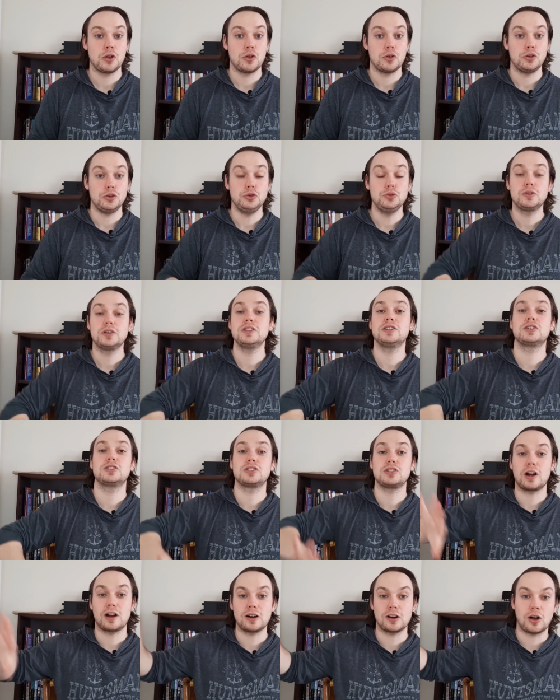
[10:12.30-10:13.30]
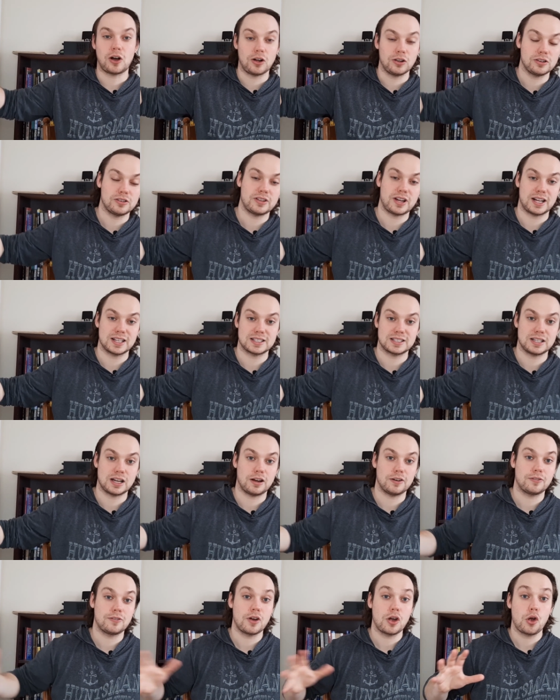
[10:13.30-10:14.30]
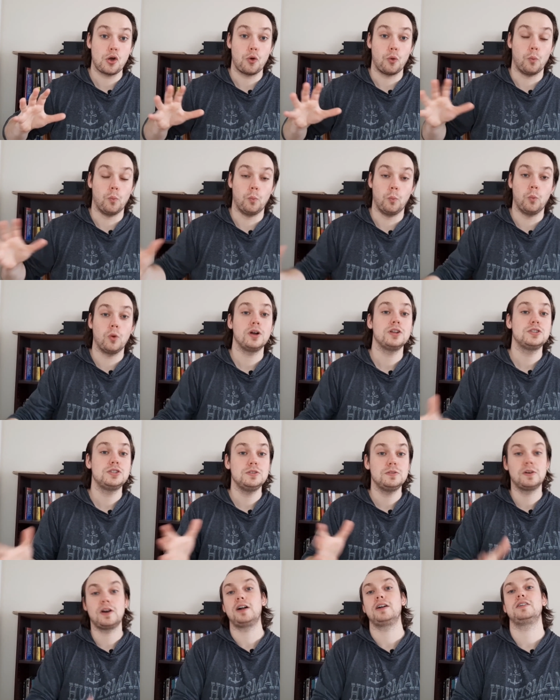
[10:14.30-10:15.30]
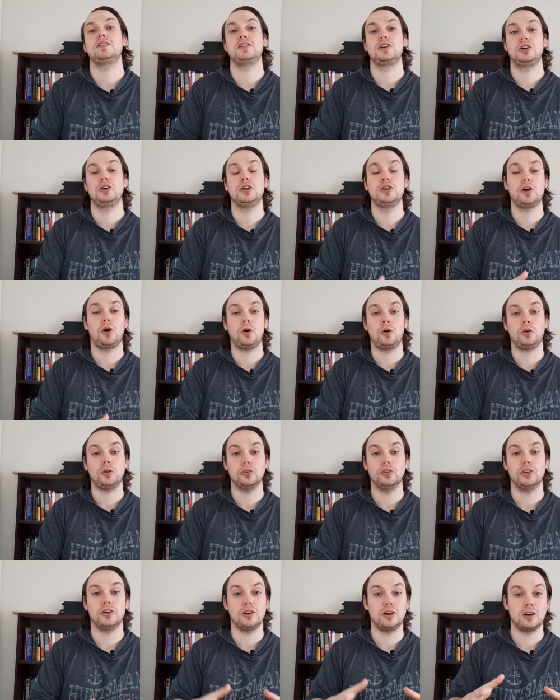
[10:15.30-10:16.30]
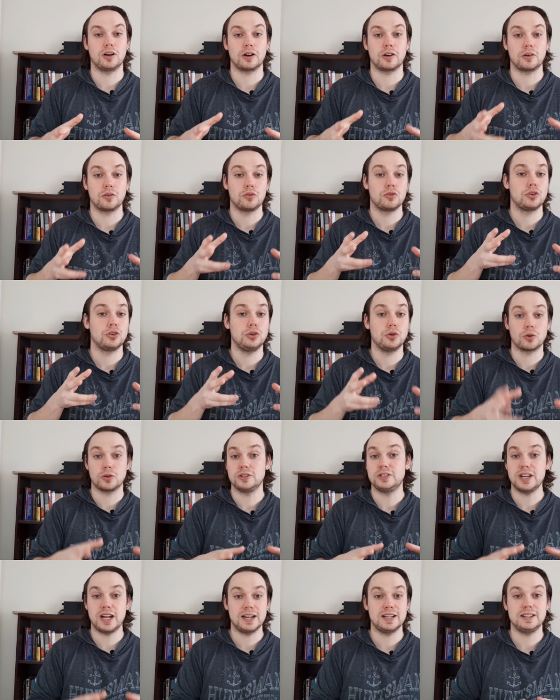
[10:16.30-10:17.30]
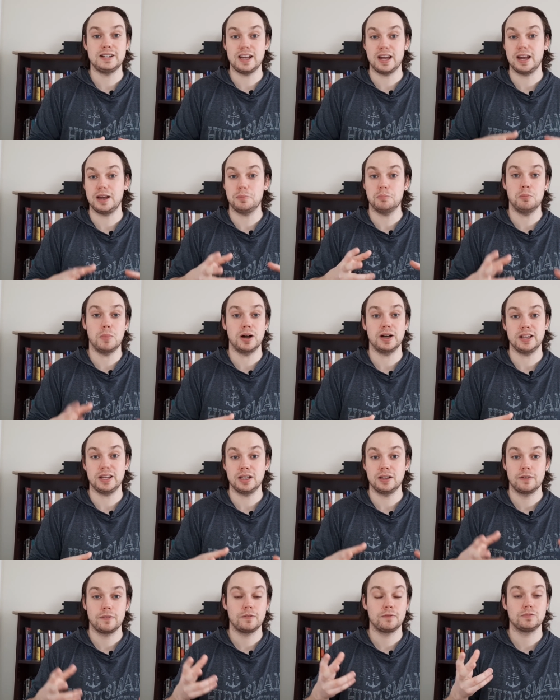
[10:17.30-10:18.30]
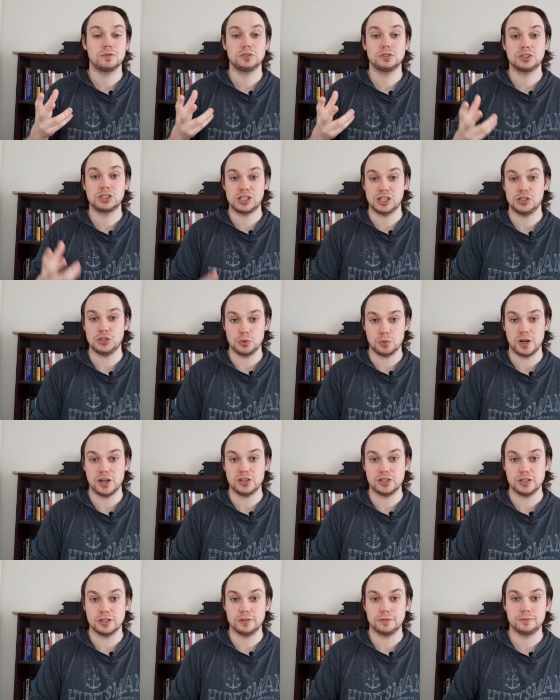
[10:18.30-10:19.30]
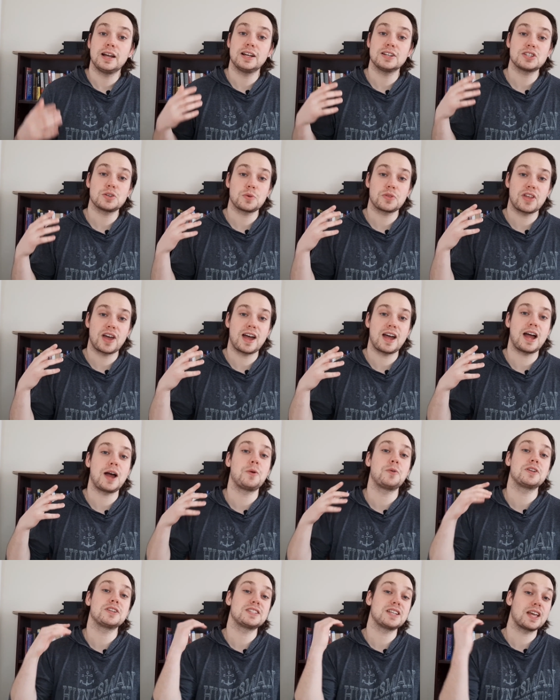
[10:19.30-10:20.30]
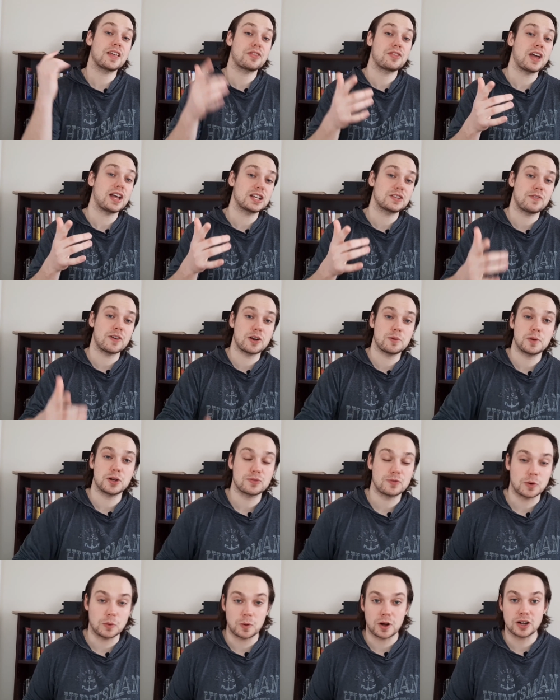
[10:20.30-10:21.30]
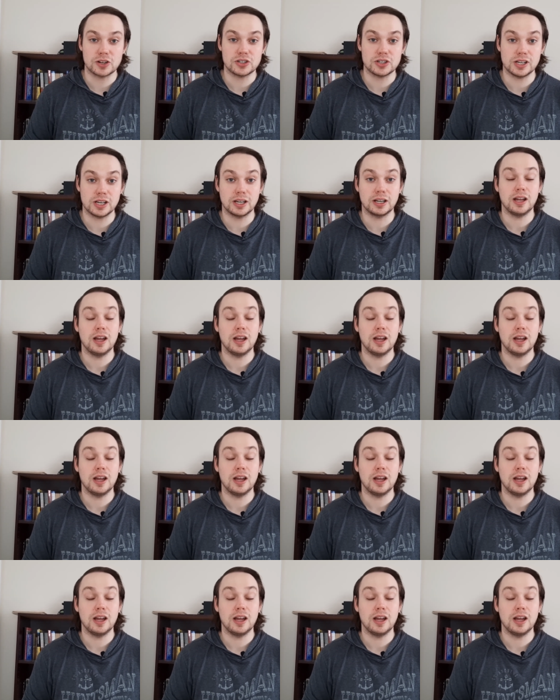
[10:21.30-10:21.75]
You can start all of that stuff once you've gotten a good hold on your day-to-day money situation. And so with that, I want to say thanks very much for watching.